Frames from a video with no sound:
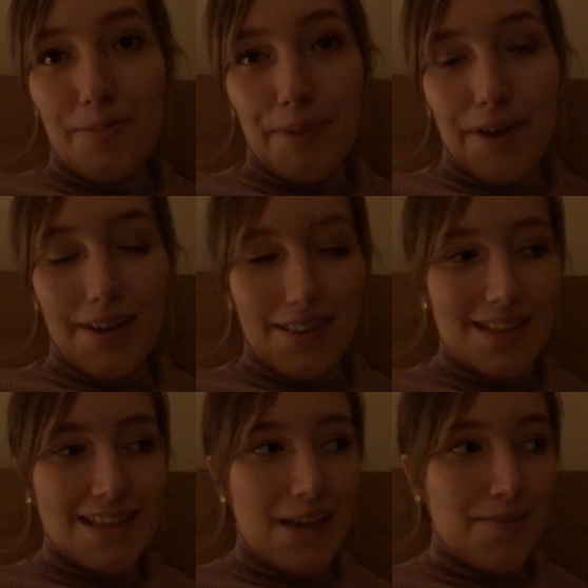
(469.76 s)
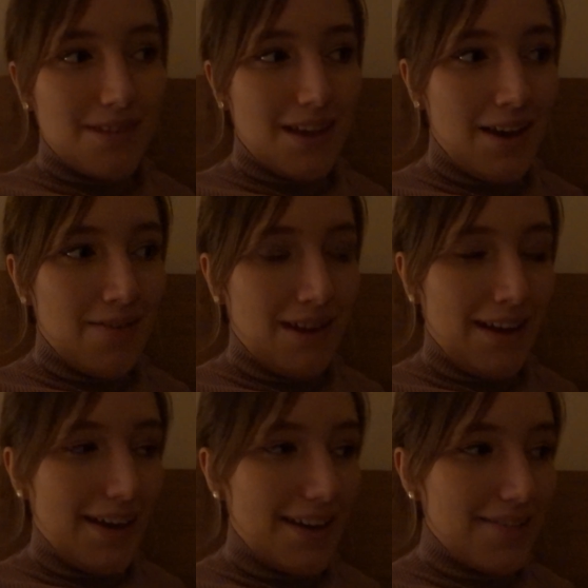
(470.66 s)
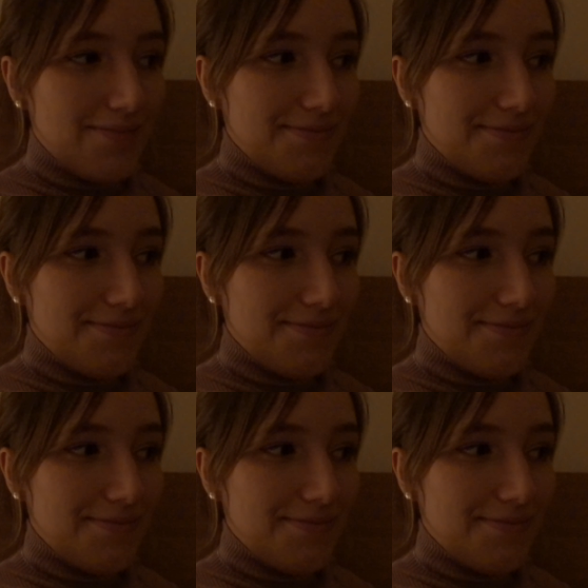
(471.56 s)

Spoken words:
But at the same time, like,